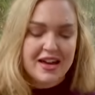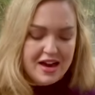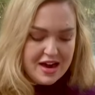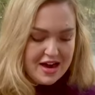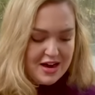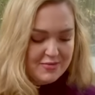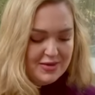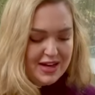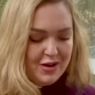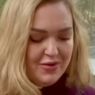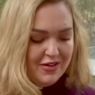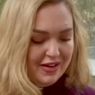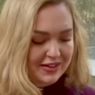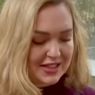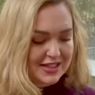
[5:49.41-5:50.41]
And now
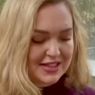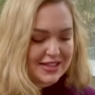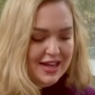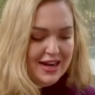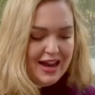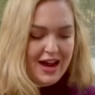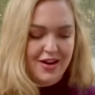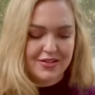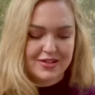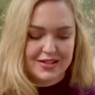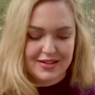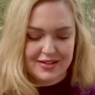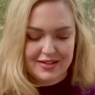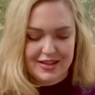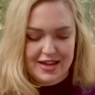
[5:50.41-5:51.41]
we've got the sun out,
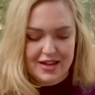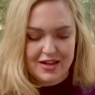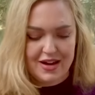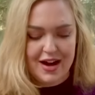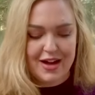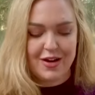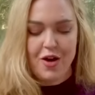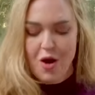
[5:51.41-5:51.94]
thank God.